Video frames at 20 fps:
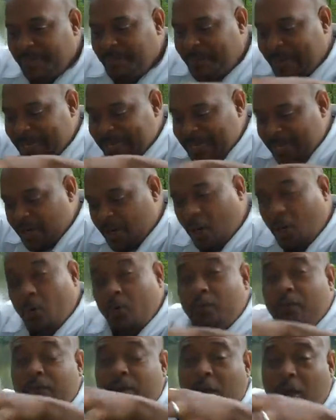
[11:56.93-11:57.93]
by that
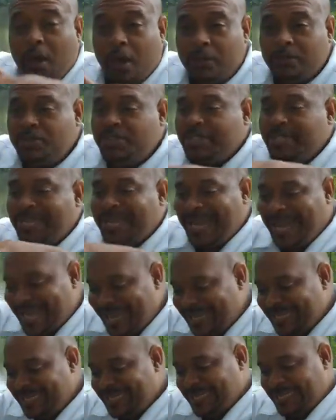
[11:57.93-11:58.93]
overarching
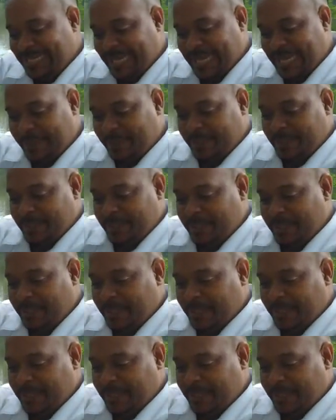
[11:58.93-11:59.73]
concept